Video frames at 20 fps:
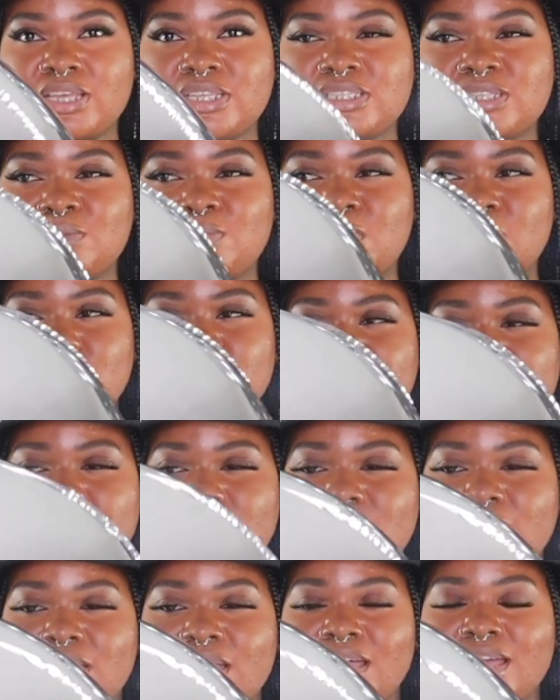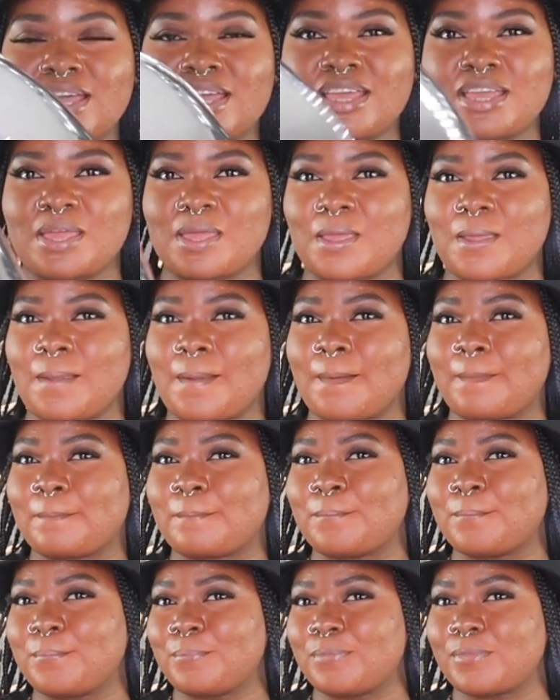is supposed to look.
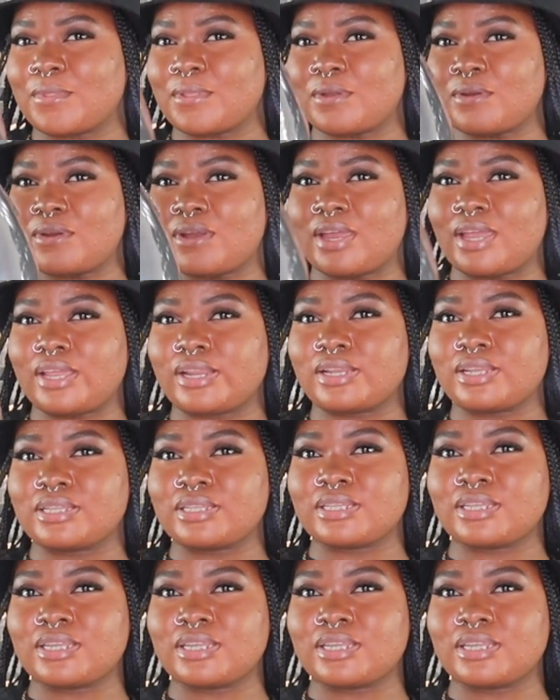All right.